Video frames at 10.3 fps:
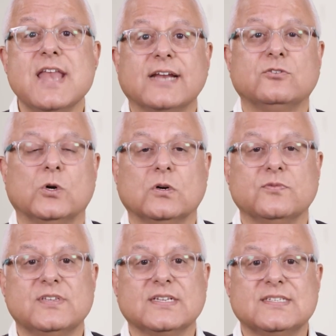network
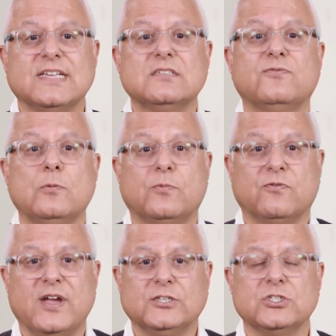of successful
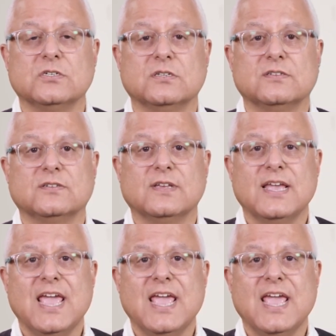professionals